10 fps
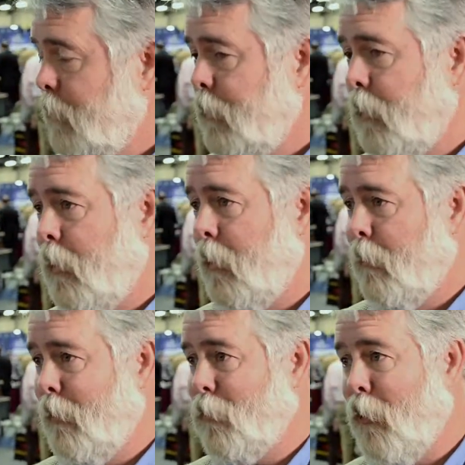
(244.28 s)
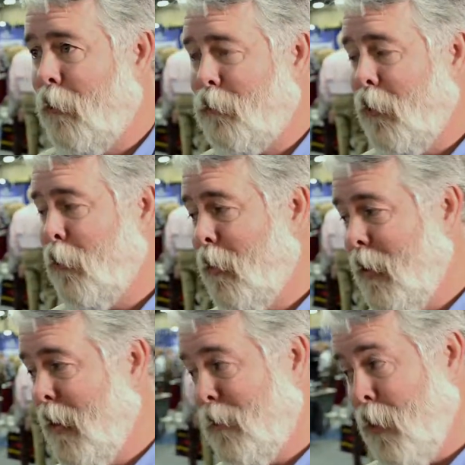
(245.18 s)
Uh, there's also
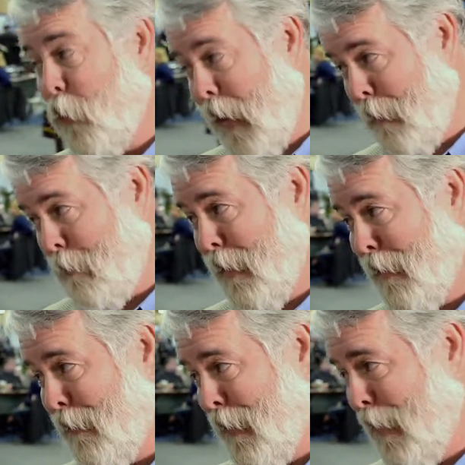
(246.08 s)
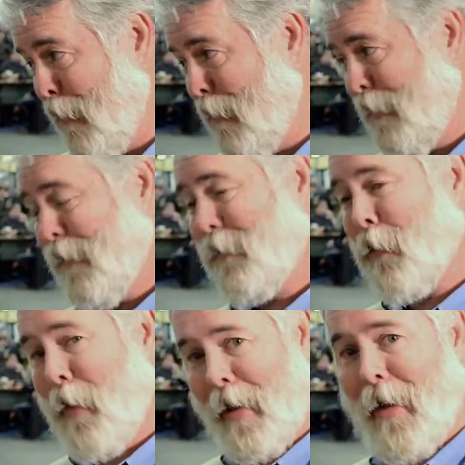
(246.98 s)
a donate button there, so
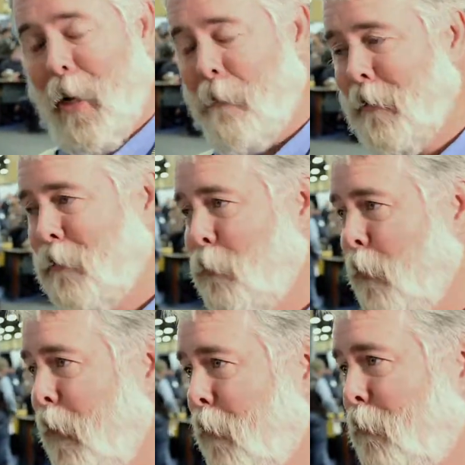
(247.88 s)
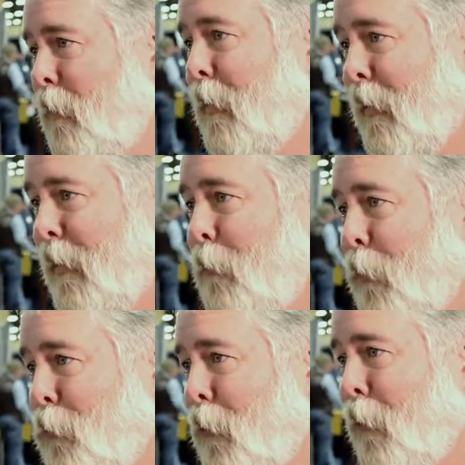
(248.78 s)
they can help us. We are we're
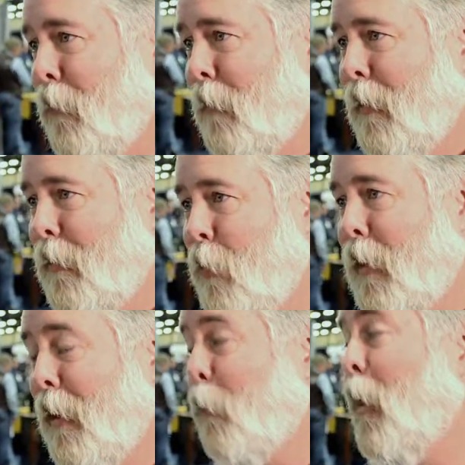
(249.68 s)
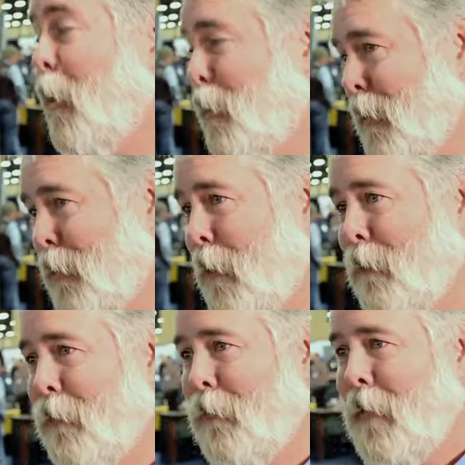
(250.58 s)
still quite in arrears in terms
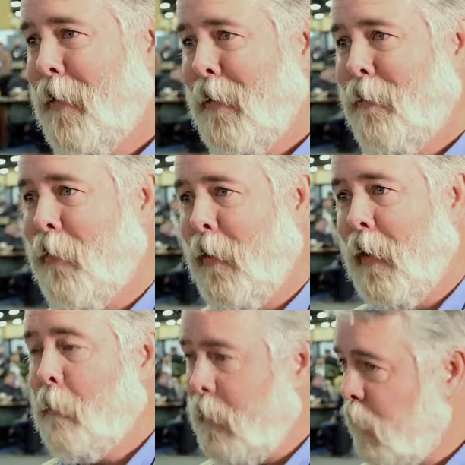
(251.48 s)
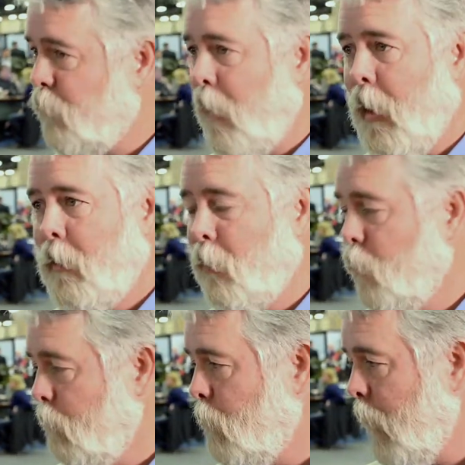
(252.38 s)
of funding, but that's fine. The
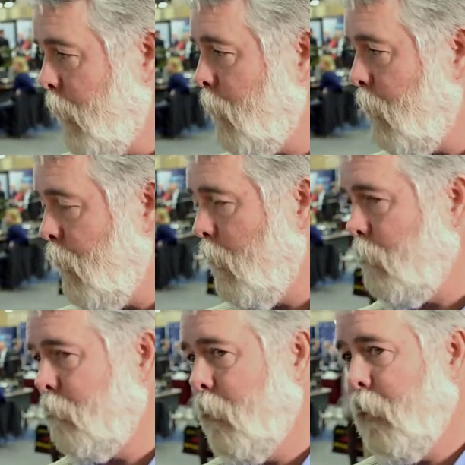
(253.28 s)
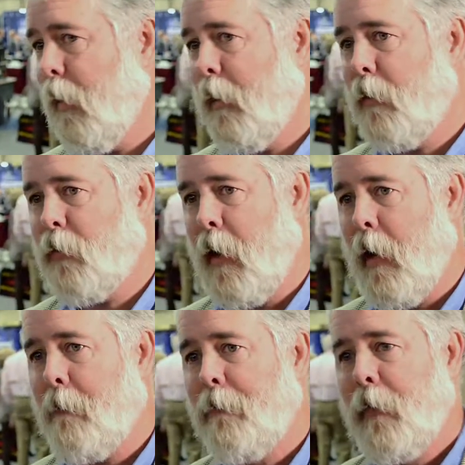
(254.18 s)
Lord will bring it uh, in His time.